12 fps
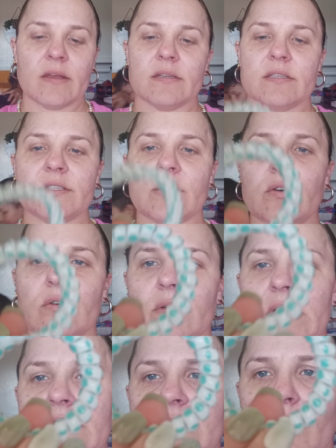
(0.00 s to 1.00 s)
So
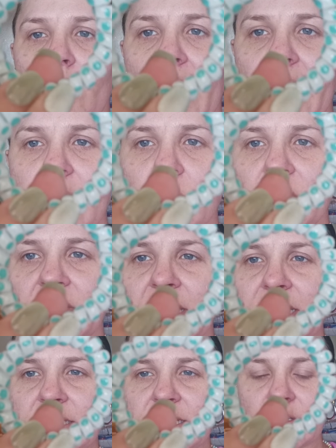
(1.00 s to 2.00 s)
it's white with
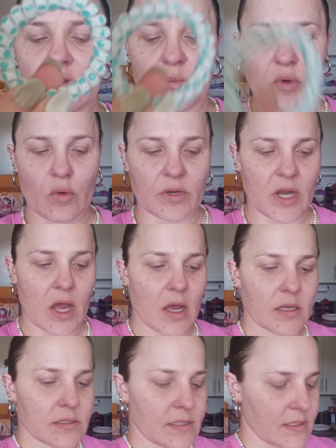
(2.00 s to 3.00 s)
like teal polka
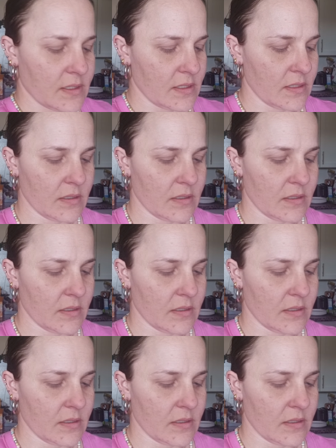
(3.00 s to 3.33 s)
dots.